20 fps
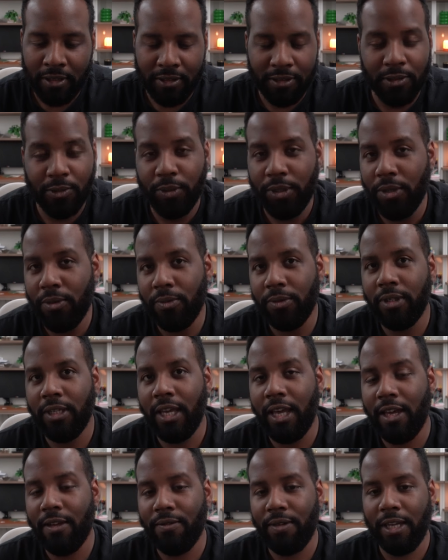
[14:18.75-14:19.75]
Since we don't really
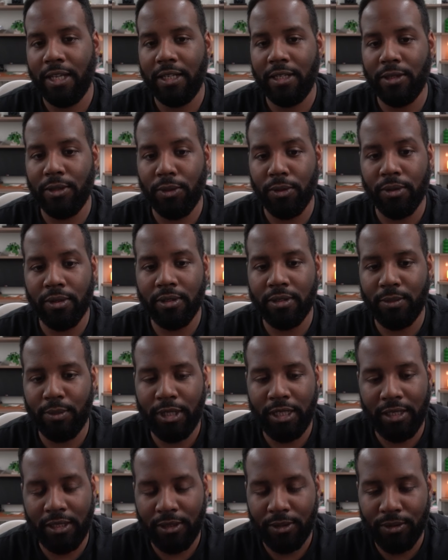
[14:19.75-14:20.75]
have any LoRAs
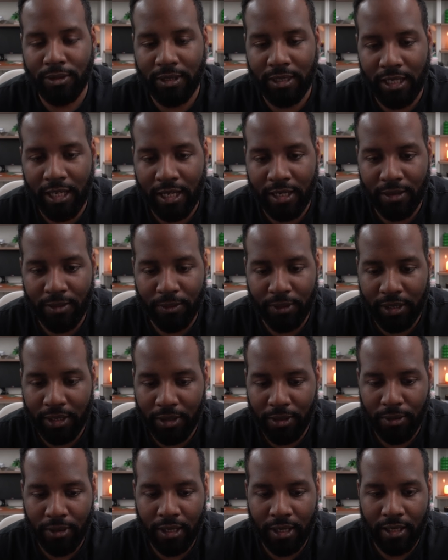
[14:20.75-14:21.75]
being used yet, we can
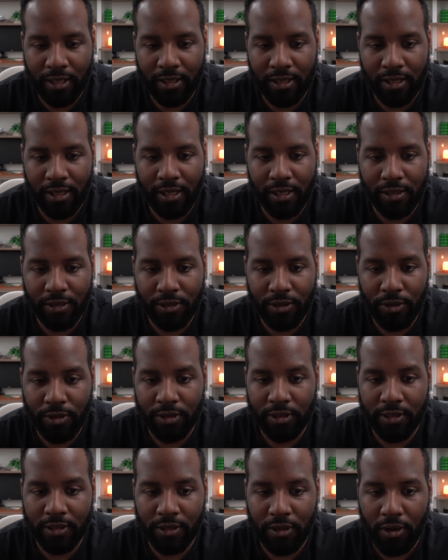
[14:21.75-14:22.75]
go ahead and turn
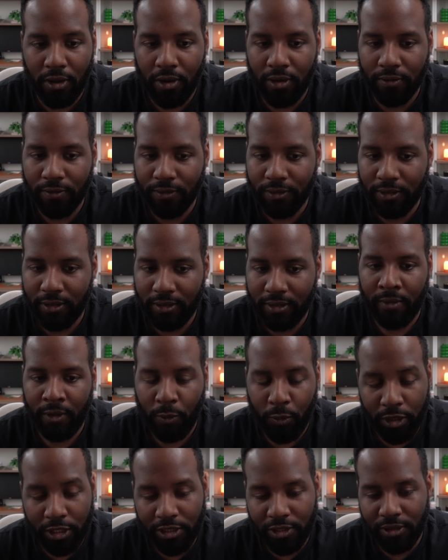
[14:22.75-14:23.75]
this off,
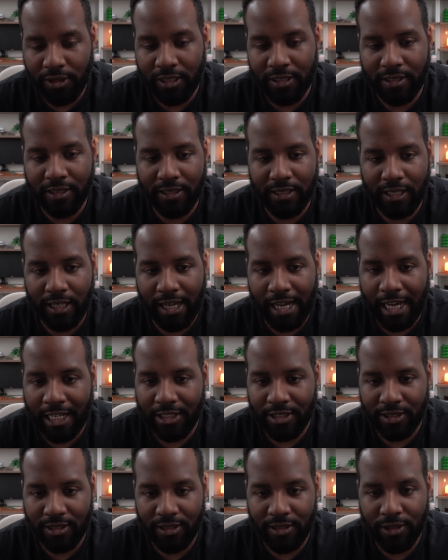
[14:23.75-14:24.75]
which you can see
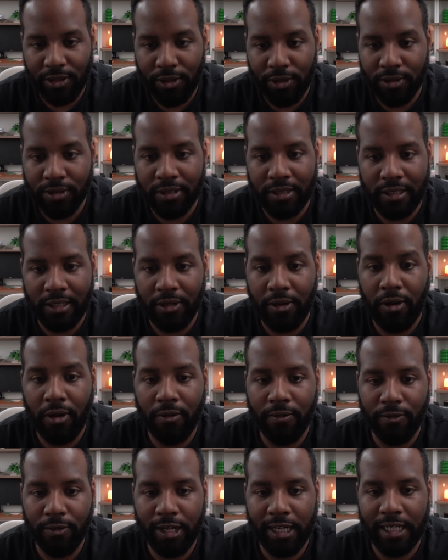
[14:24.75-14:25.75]
actually turns it
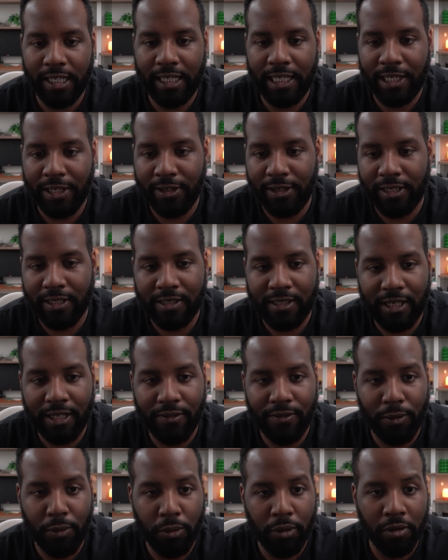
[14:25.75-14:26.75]
off right here inside
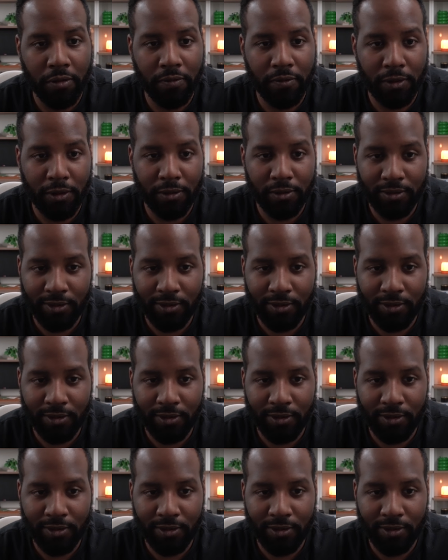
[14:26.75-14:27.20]
of the workflow.